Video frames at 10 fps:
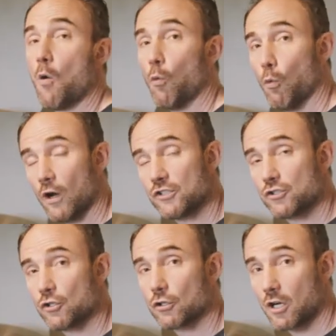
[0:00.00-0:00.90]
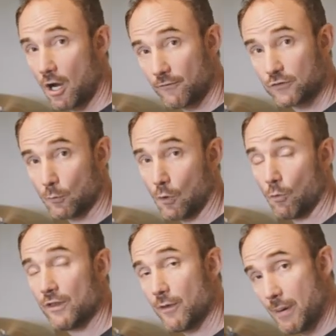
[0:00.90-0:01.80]
Once you're comfortable
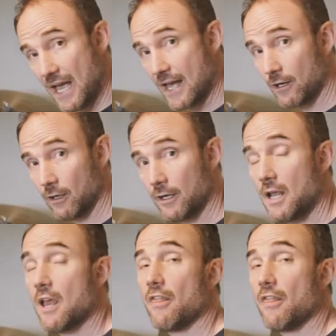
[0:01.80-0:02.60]
with the pattern,